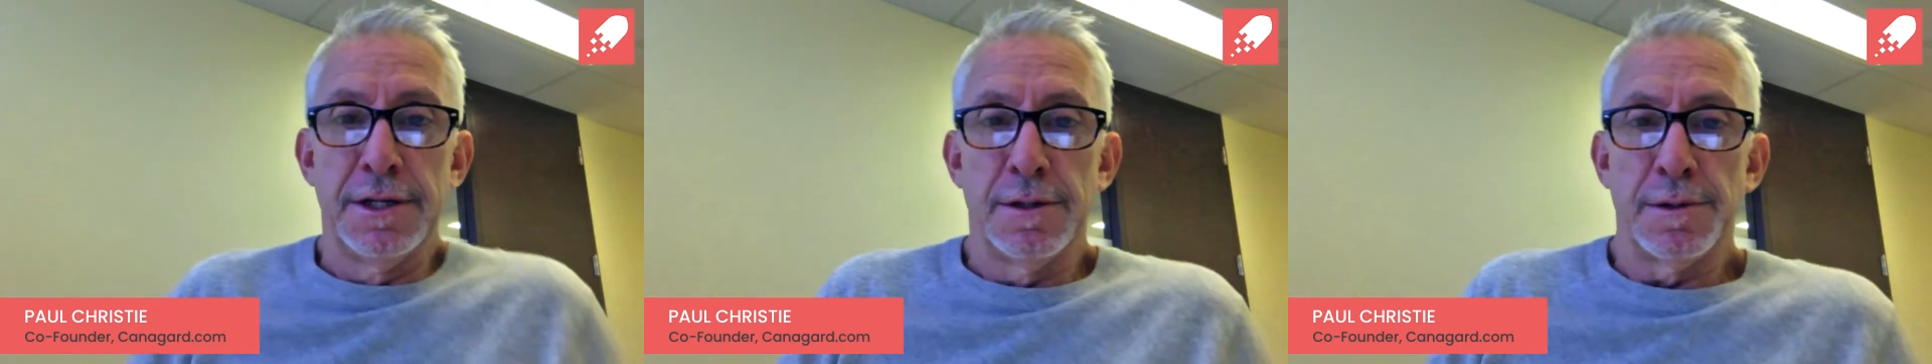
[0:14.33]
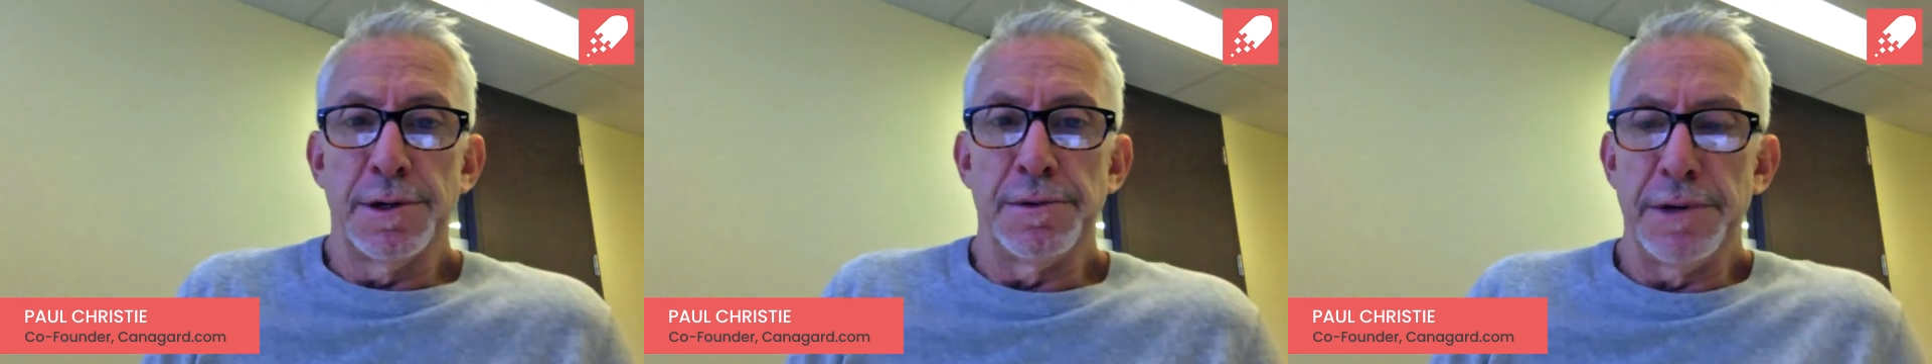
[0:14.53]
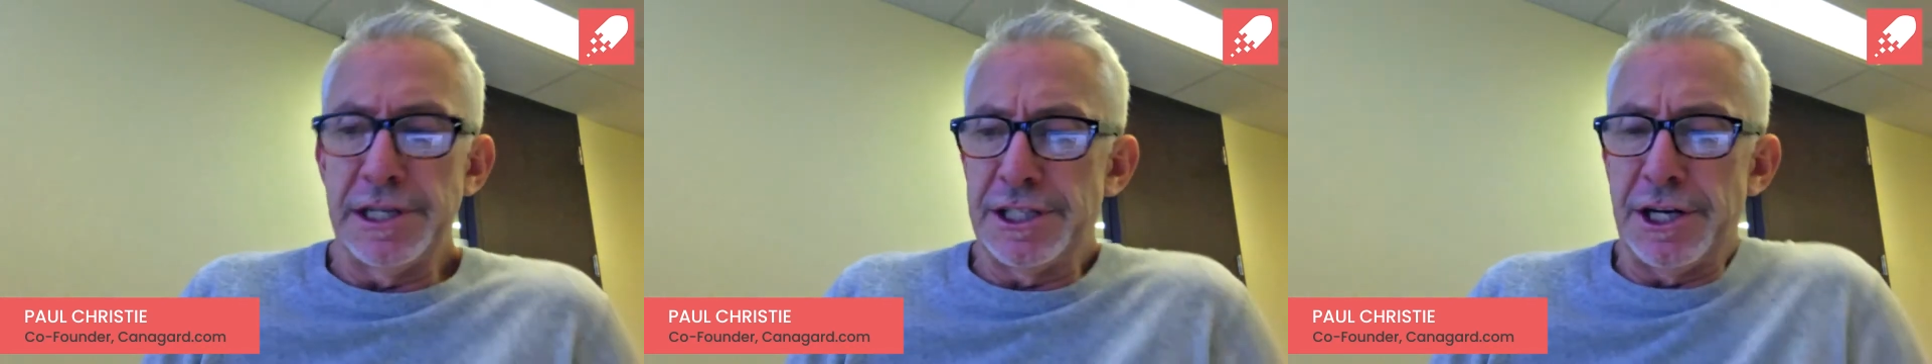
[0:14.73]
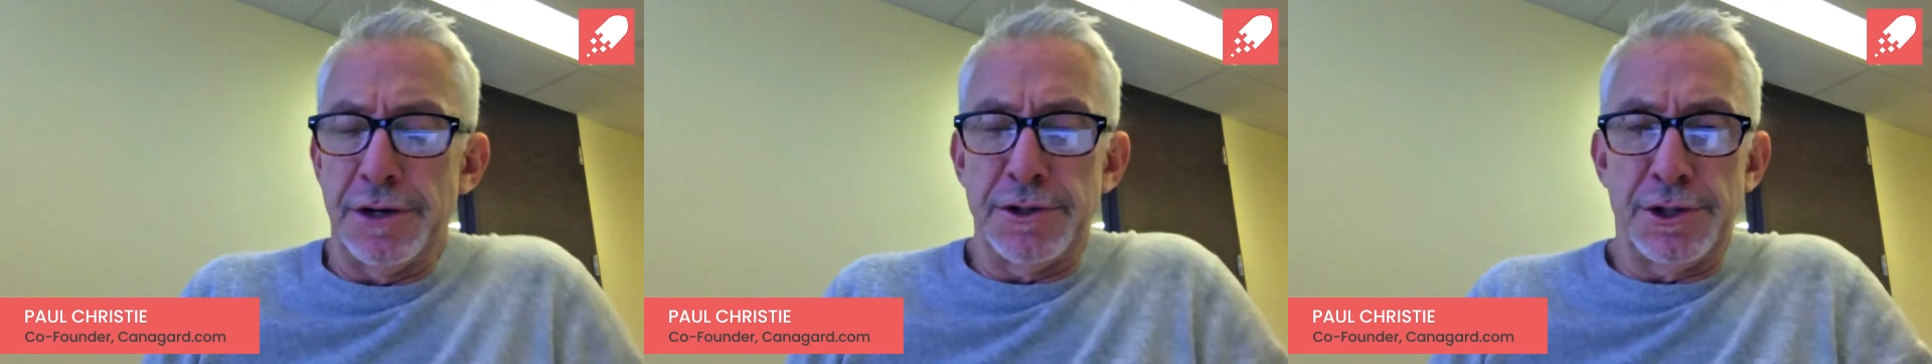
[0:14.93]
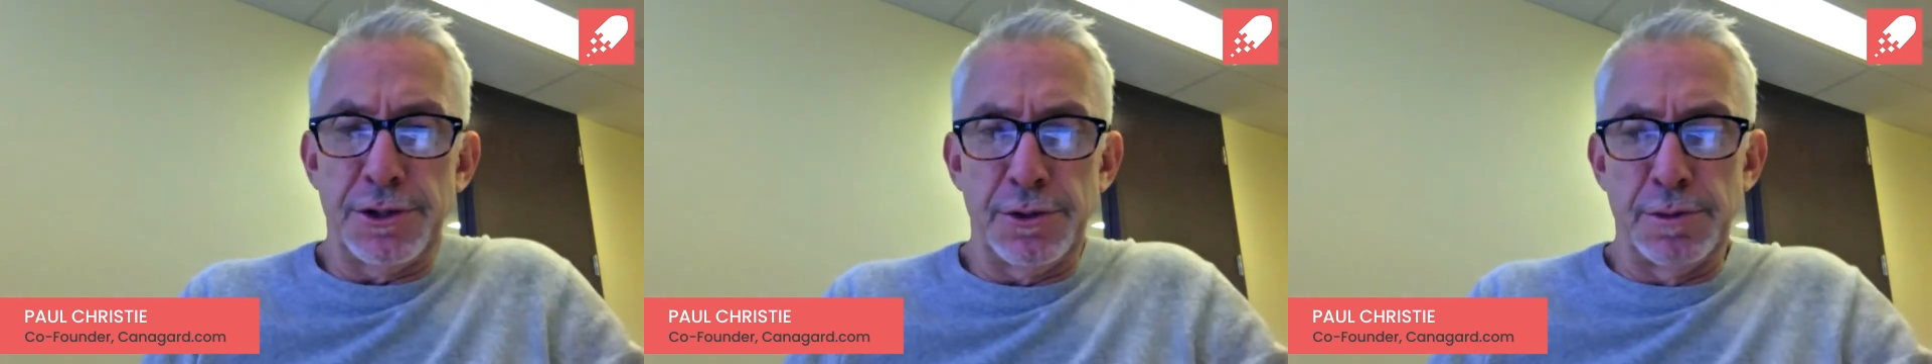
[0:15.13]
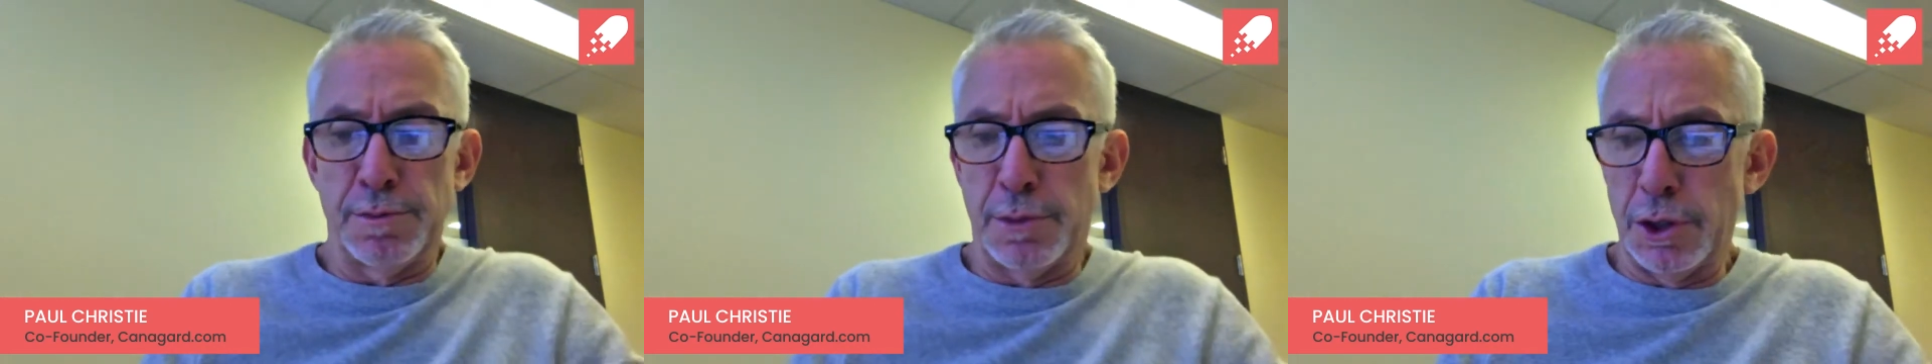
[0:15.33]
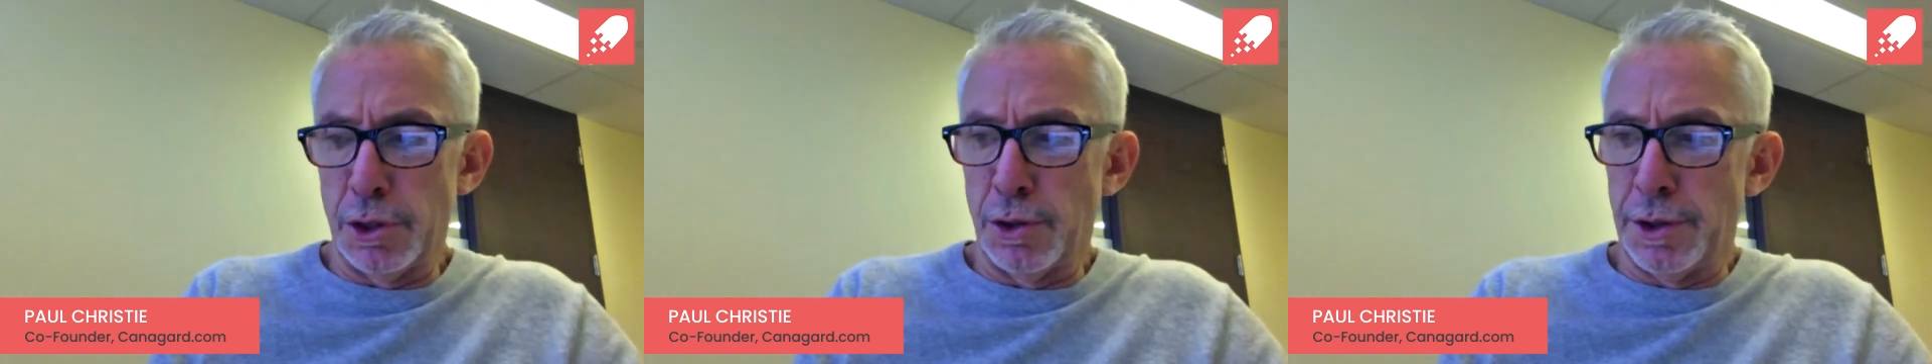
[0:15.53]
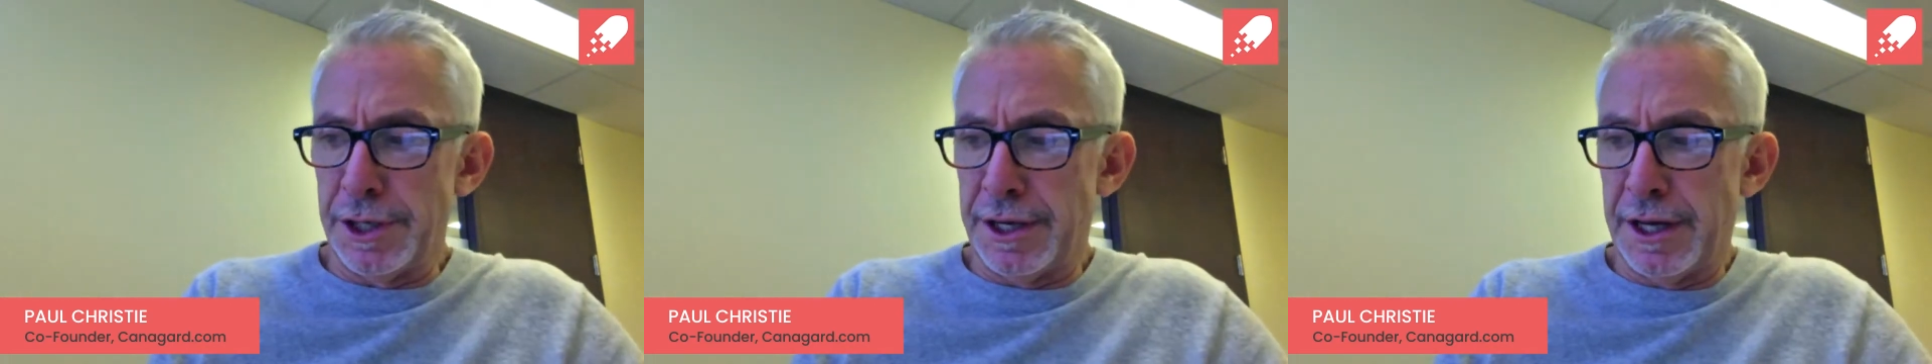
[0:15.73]
We reached out to
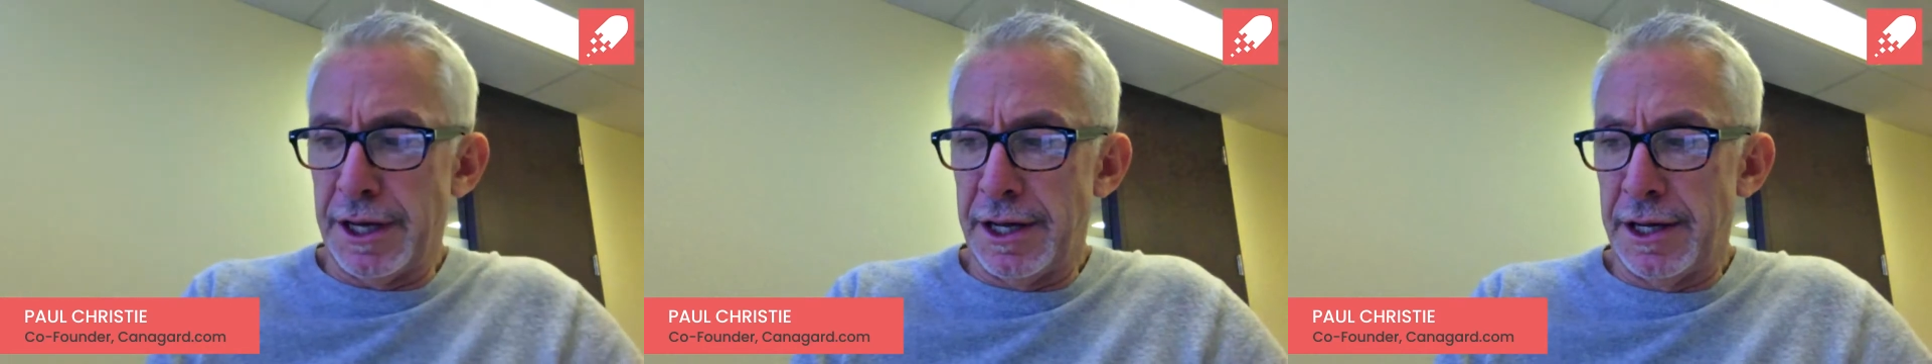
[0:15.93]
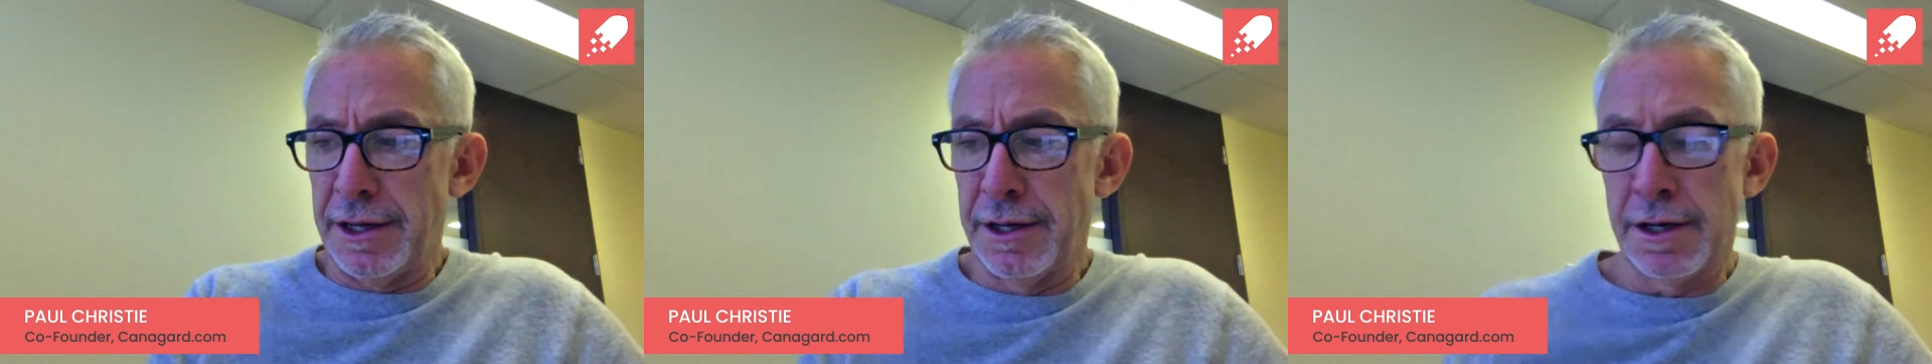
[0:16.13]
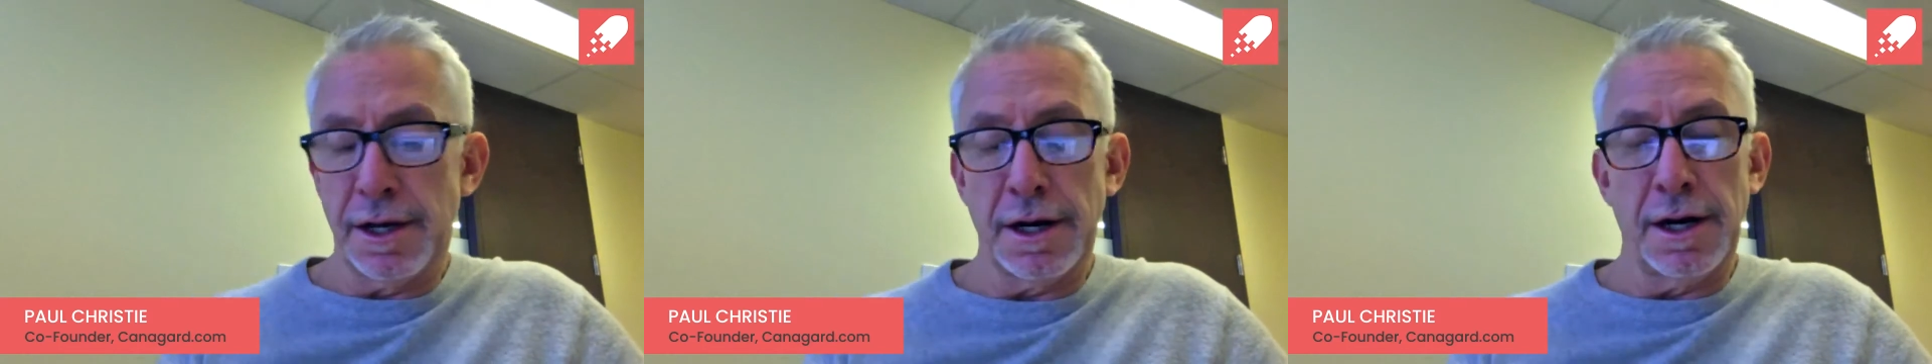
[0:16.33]
Molloy Day